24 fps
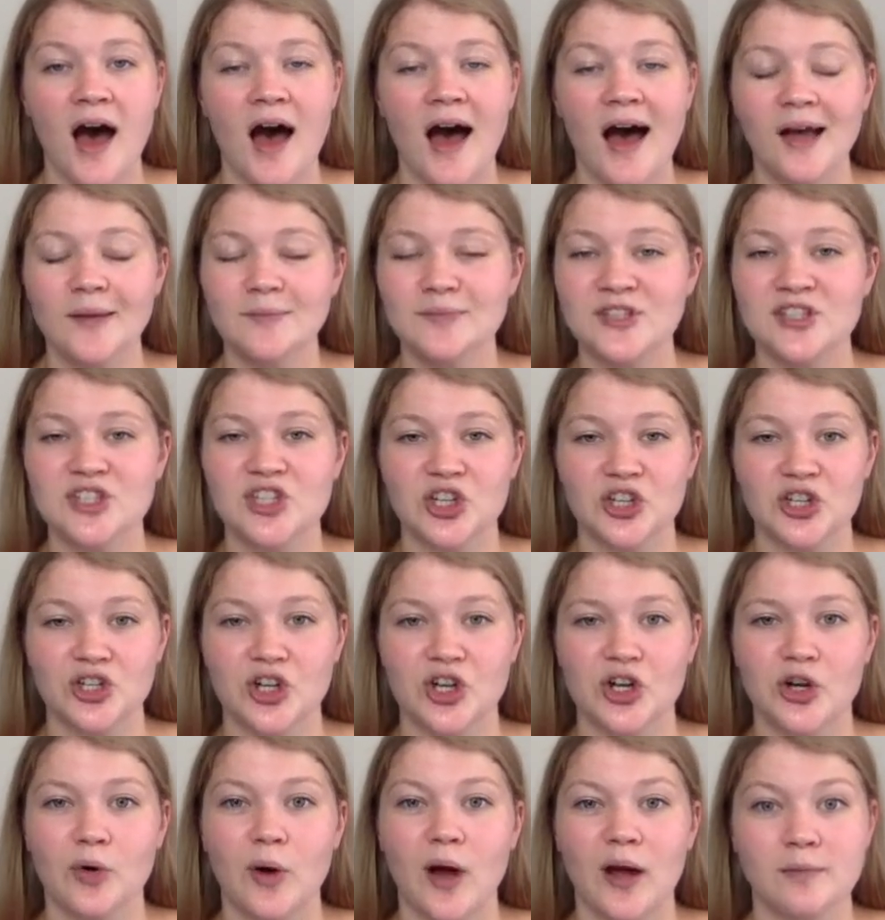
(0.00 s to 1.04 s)
I'm still
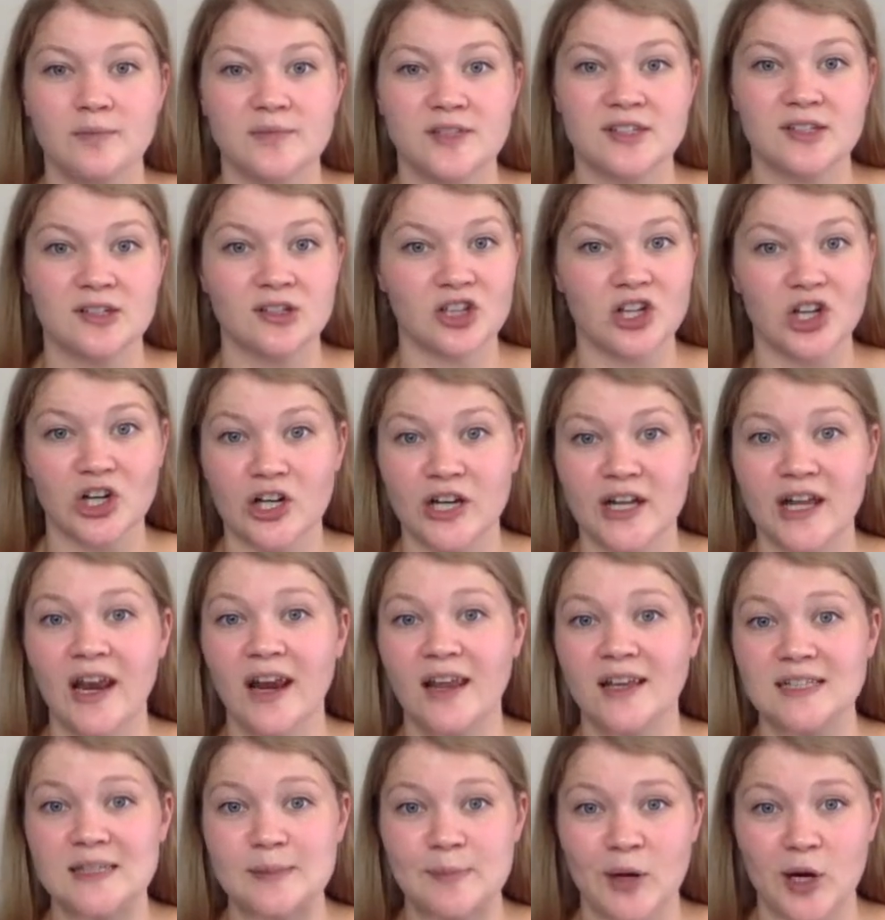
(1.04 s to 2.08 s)
new. I'm still learning and
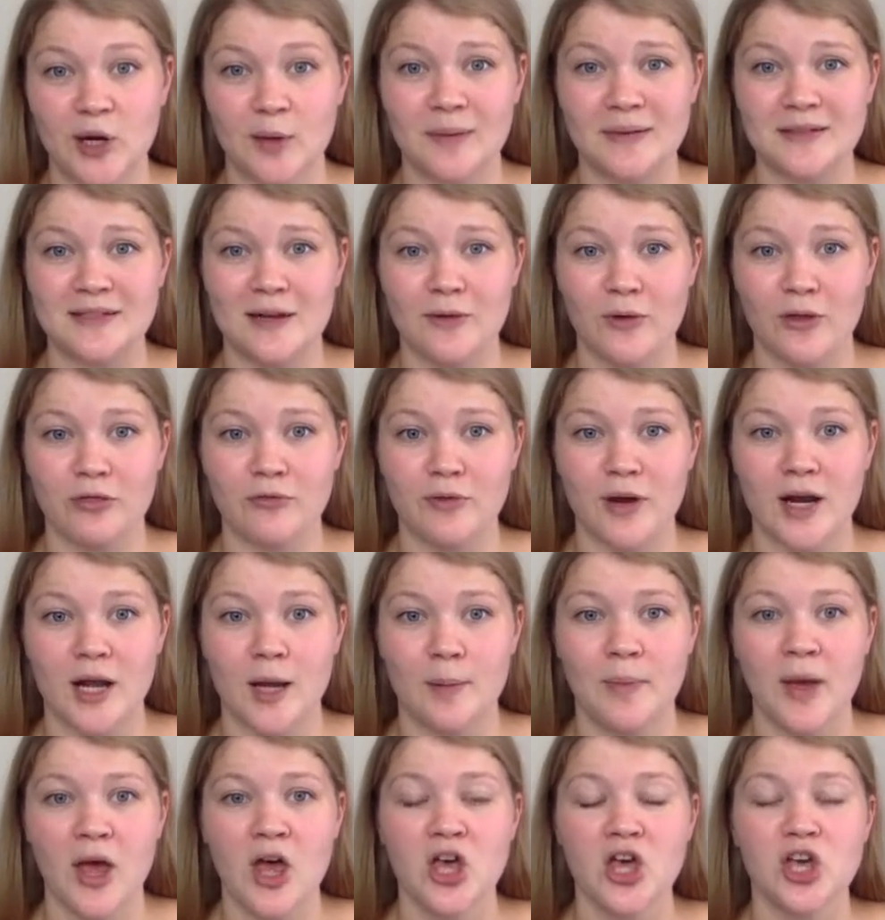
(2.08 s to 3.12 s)
experimenting with ThredUp.